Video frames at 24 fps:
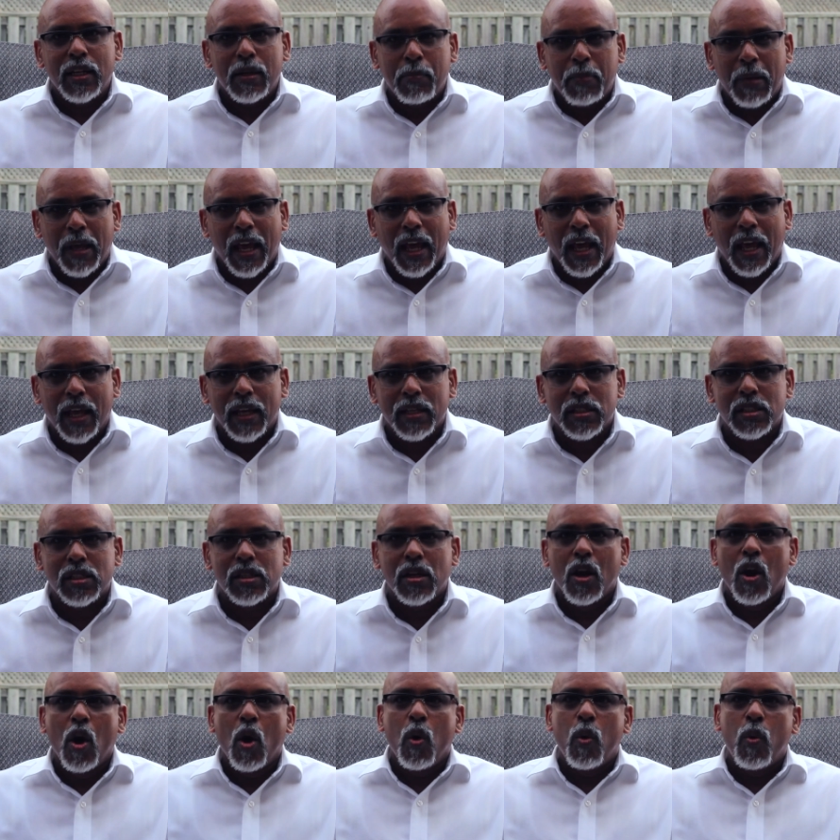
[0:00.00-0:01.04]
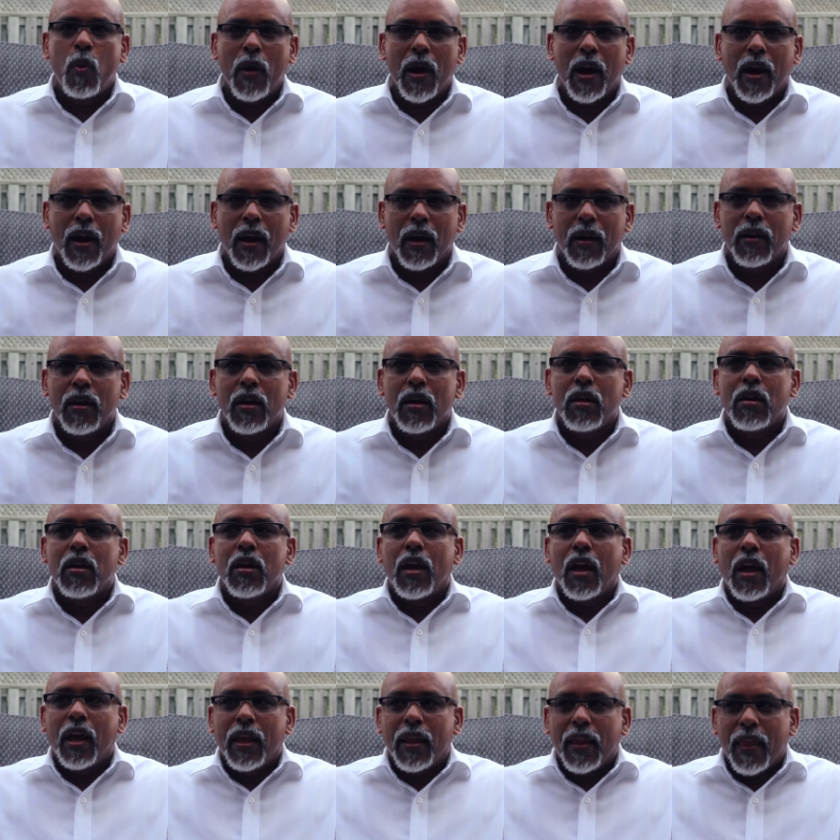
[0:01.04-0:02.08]
in the past where
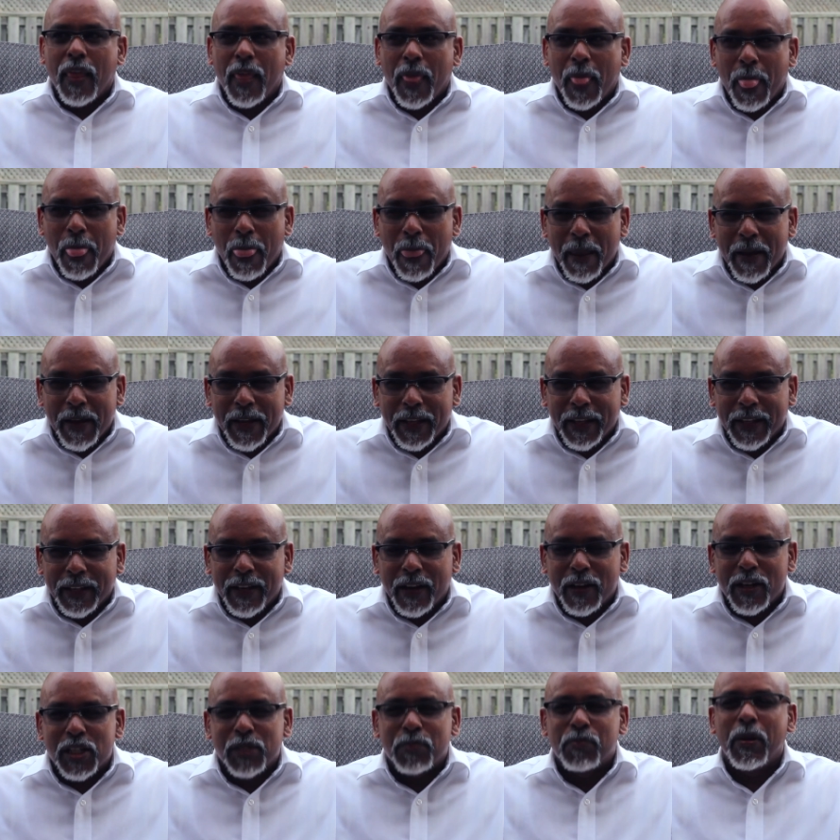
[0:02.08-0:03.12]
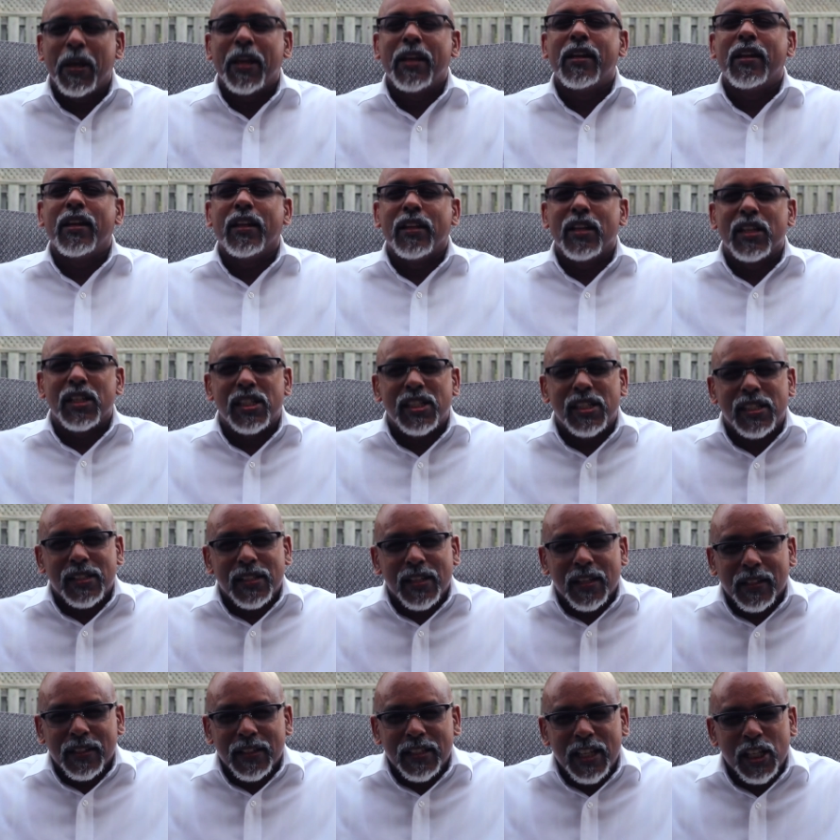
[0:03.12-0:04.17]
there's been this
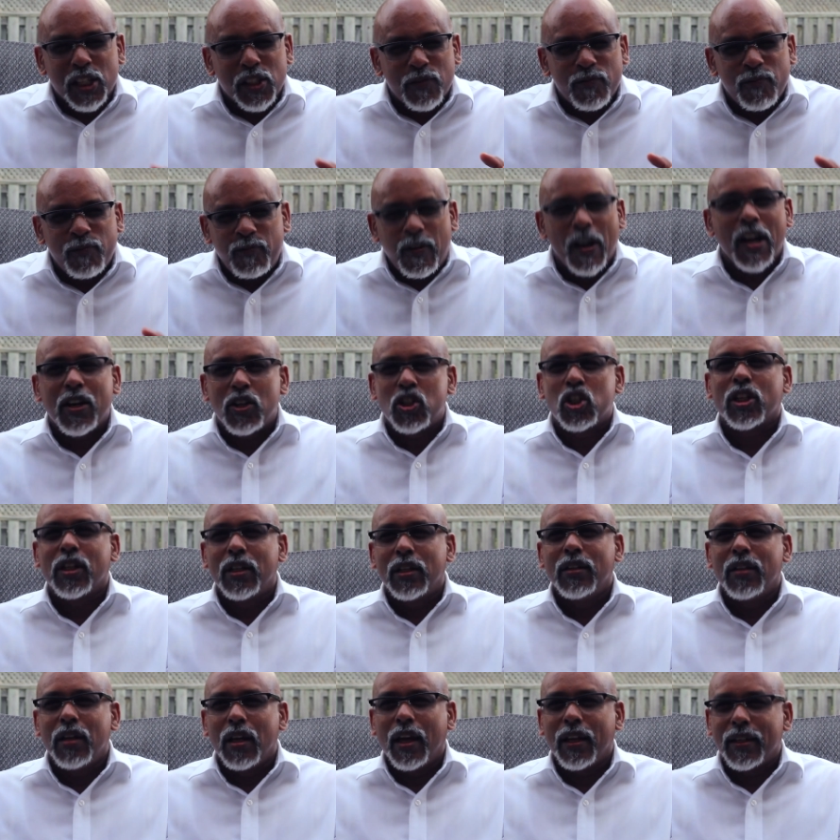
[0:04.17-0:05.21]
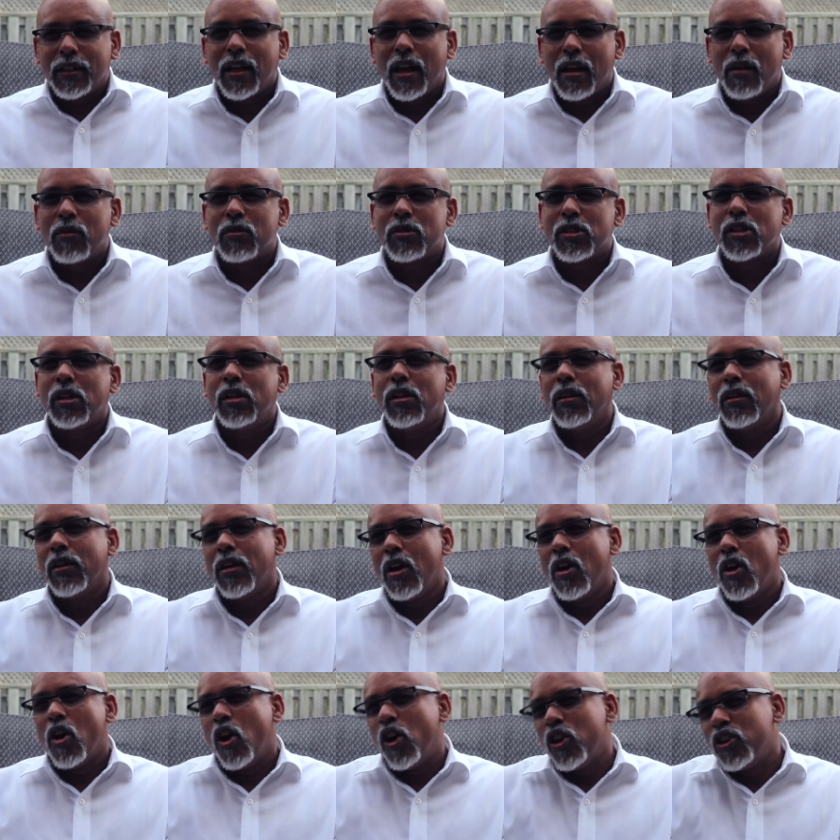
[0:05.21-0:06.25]
dysfunction at council,
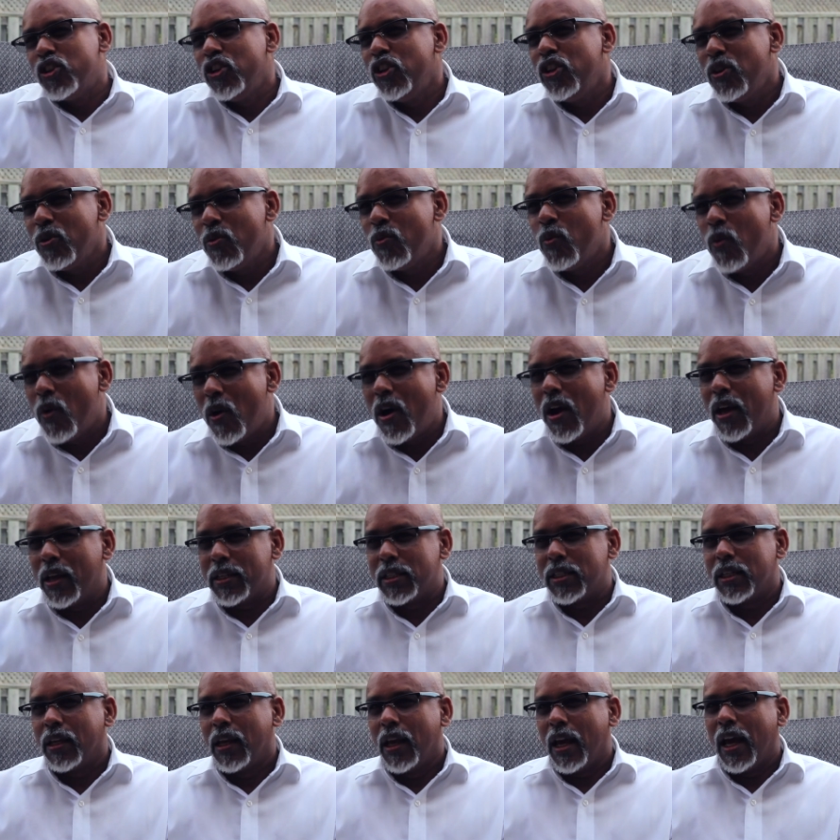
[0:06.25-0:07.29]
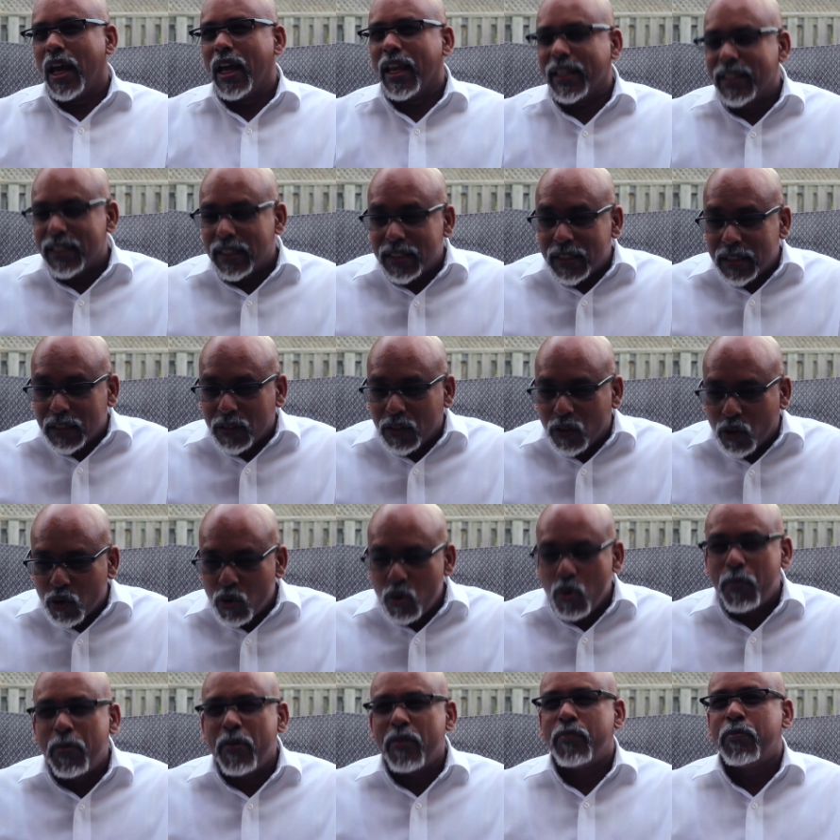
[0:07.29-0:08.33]
or do you want a
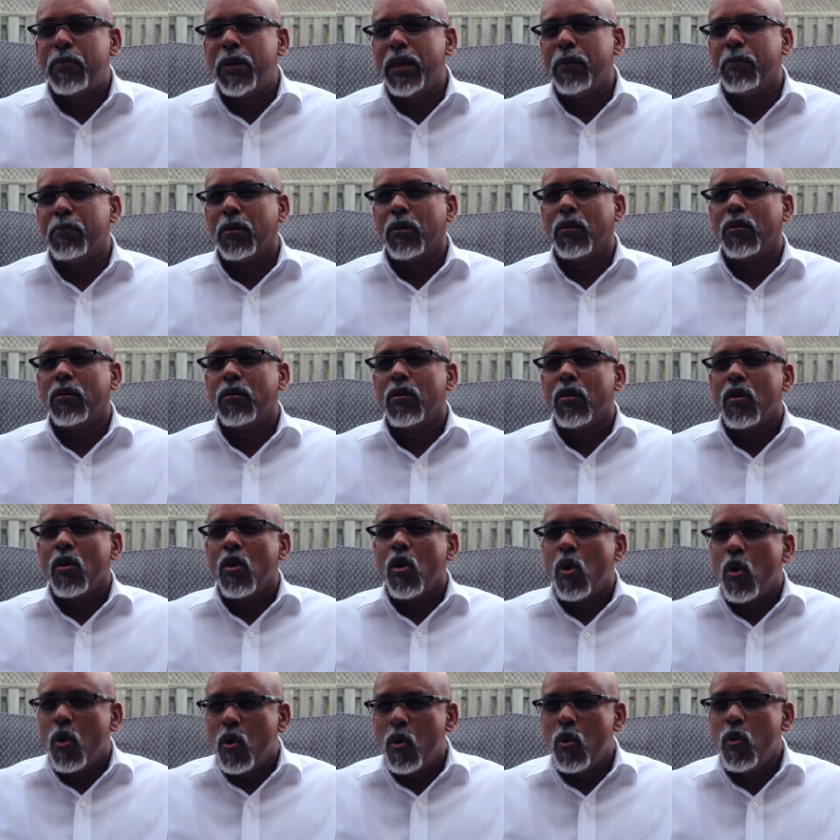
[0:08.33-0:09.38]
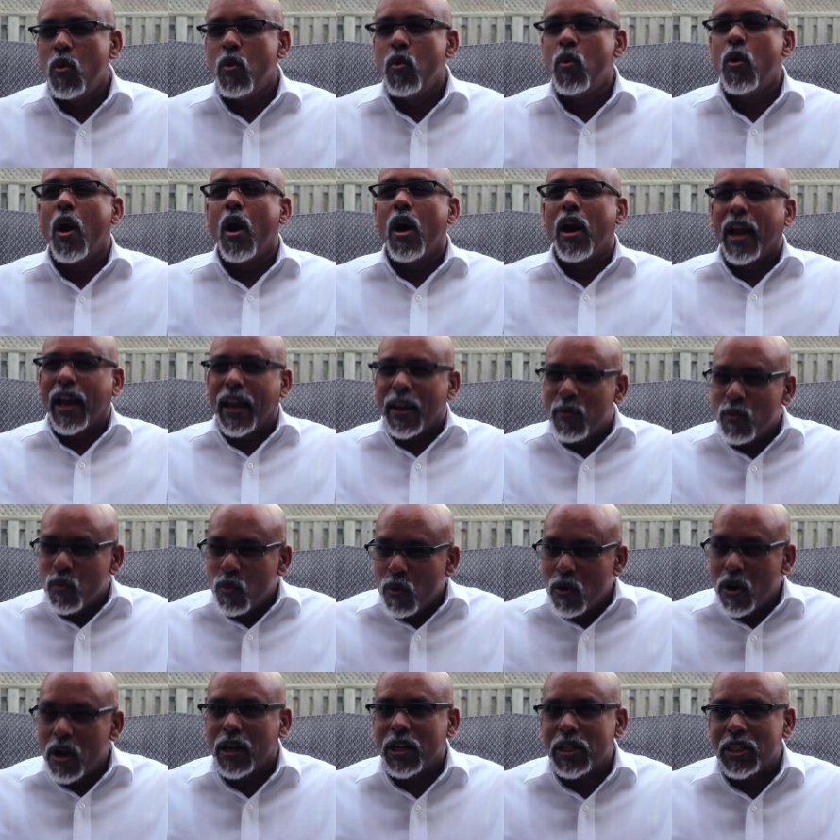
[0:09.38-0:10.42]
group of people who
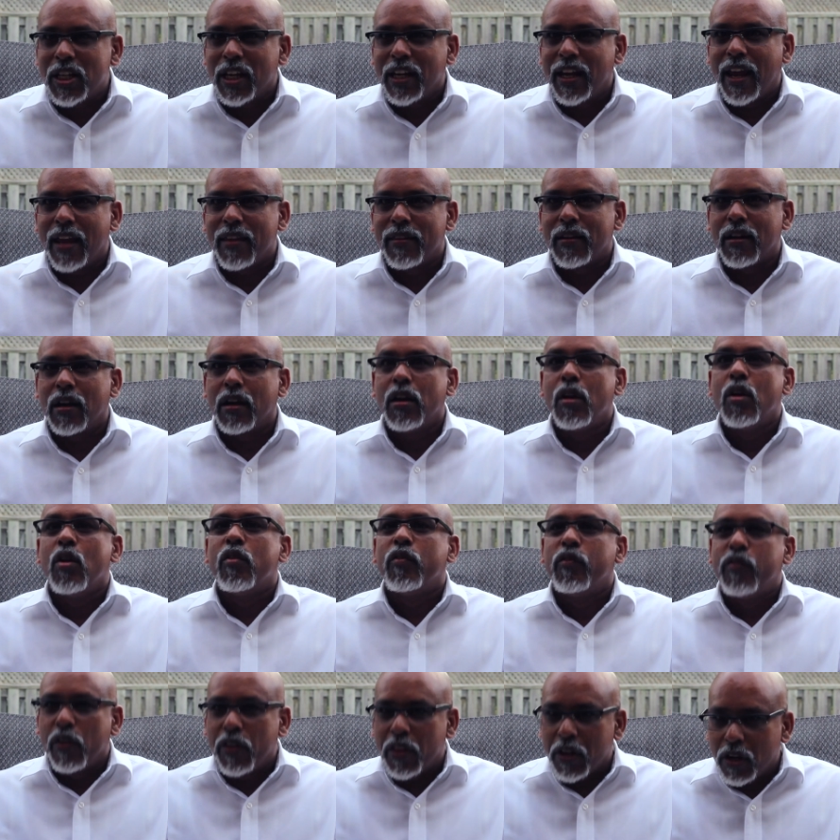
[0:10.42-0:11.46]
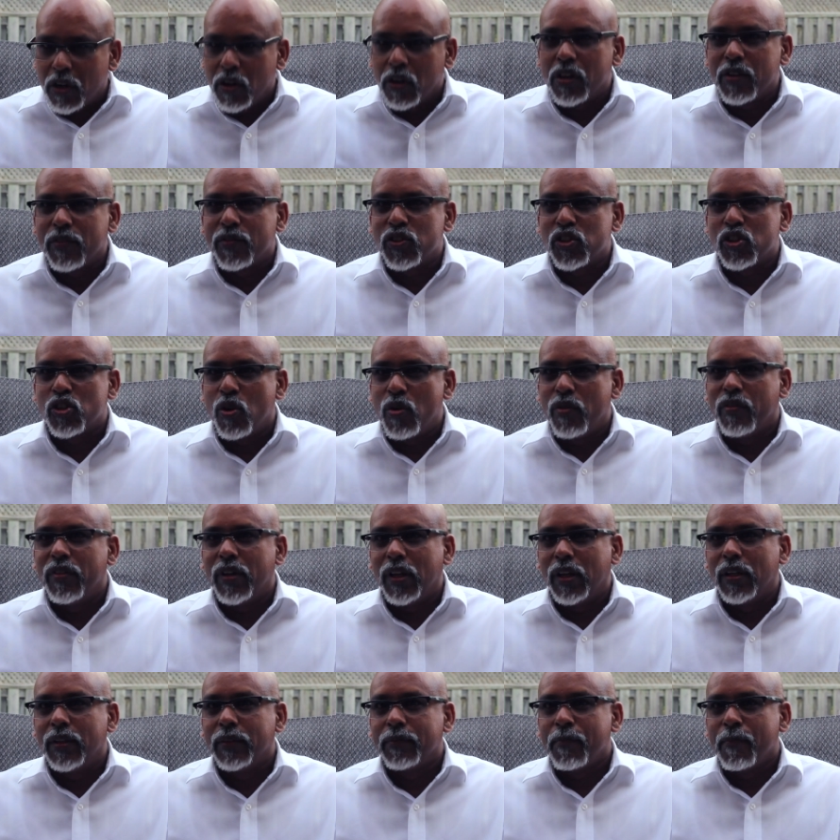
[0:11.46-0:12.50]
can work together for the good of
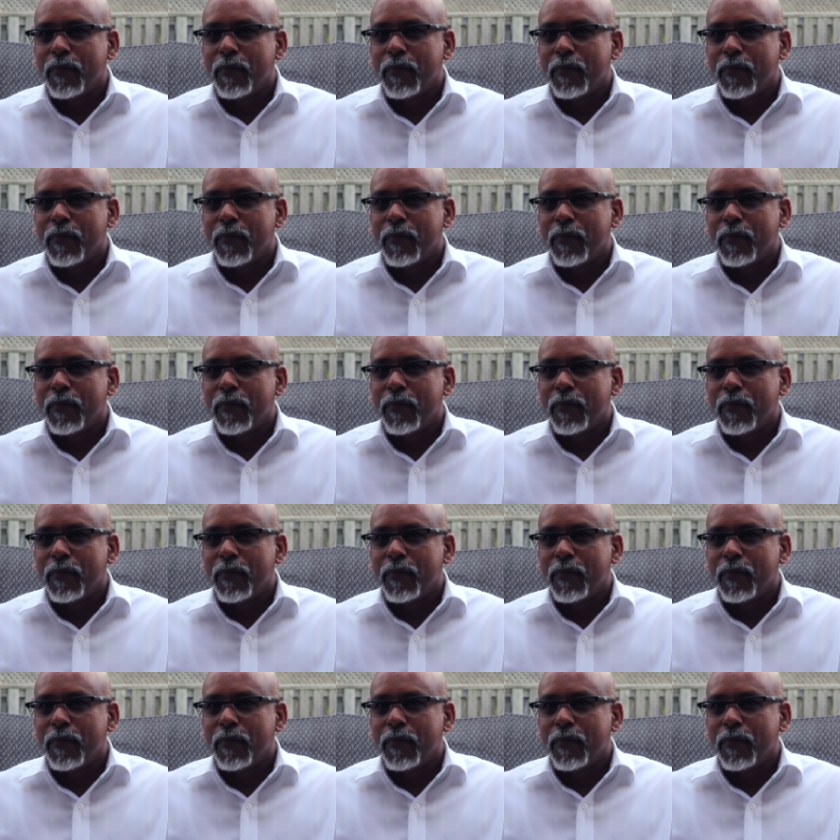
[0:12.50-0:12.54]
Stouffville?